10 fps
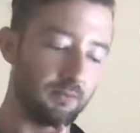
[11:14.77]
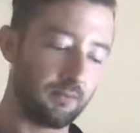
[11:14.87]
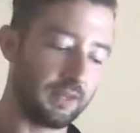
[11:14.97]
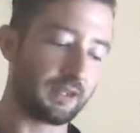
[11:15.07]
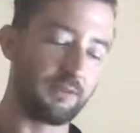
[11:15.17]

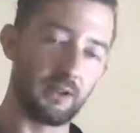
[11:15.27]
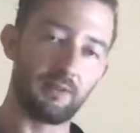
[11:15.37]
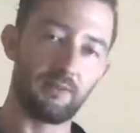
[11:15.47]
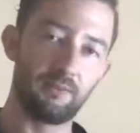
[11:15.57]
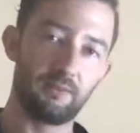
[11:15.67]
think of
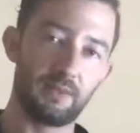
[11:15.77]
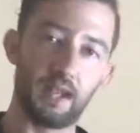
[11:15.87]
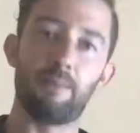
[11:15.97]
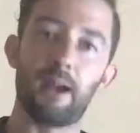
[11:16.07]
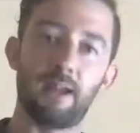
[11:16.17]
it
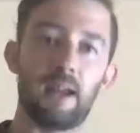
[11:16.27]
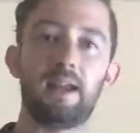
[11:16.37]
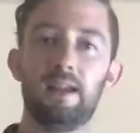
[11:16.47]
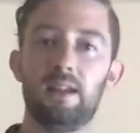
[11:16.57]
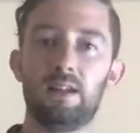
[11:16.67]
day by
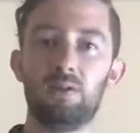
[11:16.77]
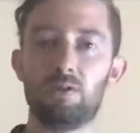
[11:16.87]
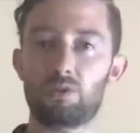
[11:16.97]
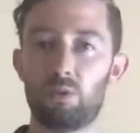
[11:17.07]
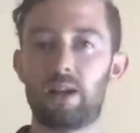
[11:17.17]
day, you
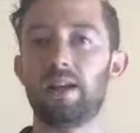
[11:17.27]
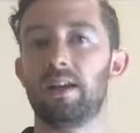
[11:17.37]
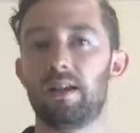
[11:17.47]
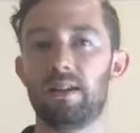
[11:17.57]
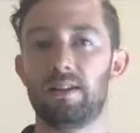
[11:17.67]
just
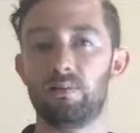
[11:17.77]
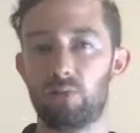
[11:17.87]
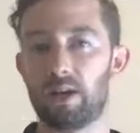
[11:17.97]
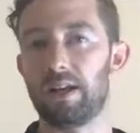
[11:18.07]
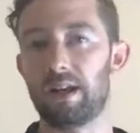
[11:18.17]
win
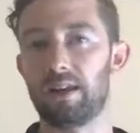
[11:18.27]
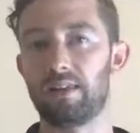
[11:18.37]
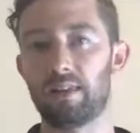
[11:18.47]
one day,